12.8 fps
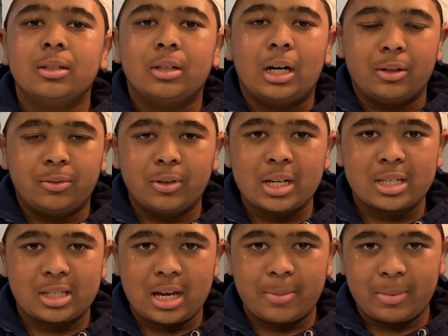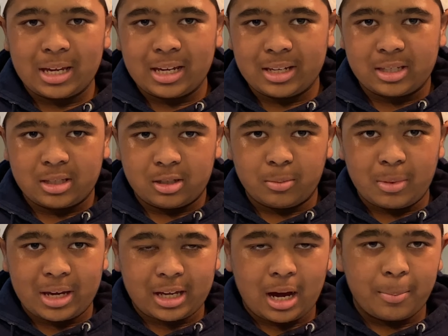our first step is to
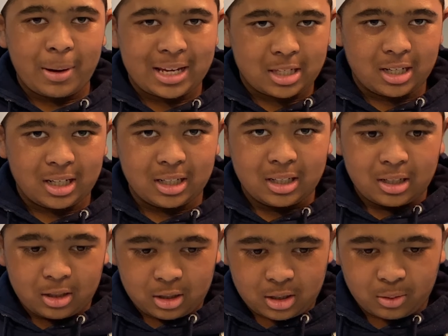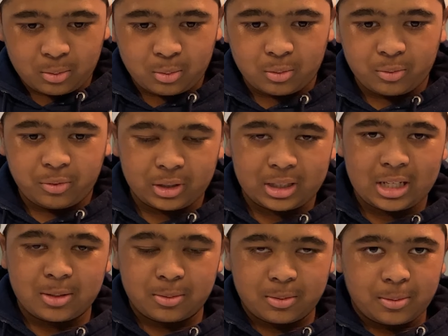make our batter. So for
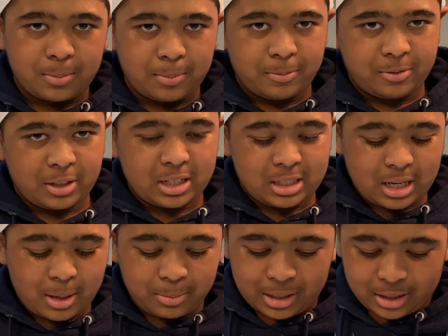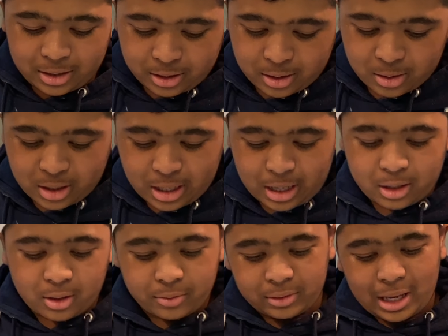this first step, you're going to get
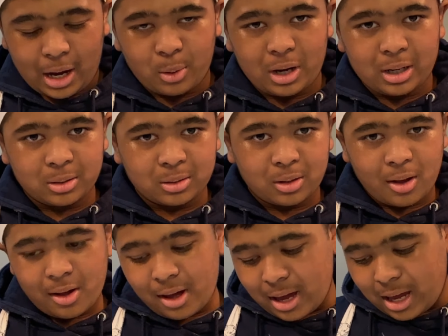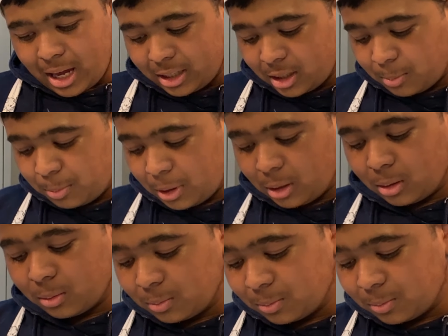your flour and your bowl.